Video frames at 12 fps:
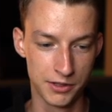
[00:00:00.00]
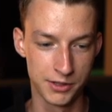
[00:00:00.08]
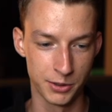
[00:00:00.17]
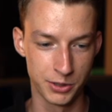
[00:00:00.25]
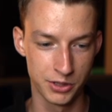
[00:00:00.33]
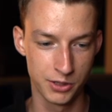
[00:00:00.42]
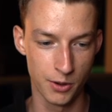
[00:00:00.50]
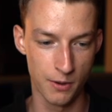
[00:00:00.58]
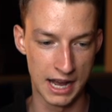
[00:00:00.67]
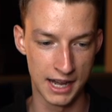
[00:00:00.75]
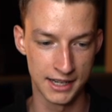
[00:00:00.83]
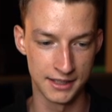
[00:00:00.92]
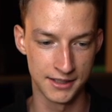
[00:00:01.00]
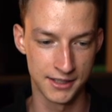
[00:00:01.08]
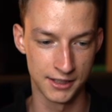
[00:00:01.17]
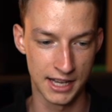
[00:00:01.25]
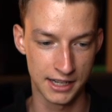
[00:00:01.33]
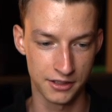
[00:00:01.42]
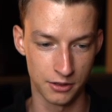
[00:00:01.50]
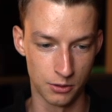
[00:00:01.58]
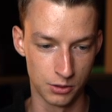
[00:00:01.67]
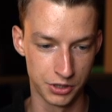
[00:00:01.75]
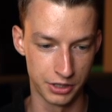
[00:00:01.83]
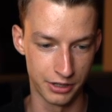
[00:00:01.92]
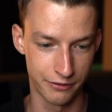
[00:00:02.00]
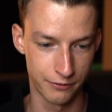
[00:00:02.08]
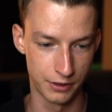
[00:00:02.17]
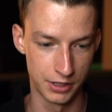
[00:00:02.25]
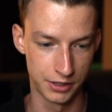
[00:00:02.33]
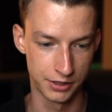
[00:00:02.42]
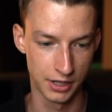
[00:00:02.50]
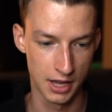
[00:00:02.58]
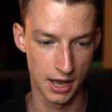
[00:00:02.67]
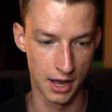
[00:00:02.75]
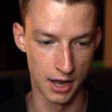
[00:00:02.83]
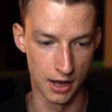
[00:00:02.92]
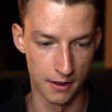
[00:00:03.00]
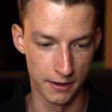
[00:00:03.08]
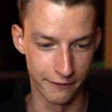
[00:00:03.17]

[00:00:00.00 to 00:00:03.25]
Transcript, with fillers: So just go ahead and select all the different uh,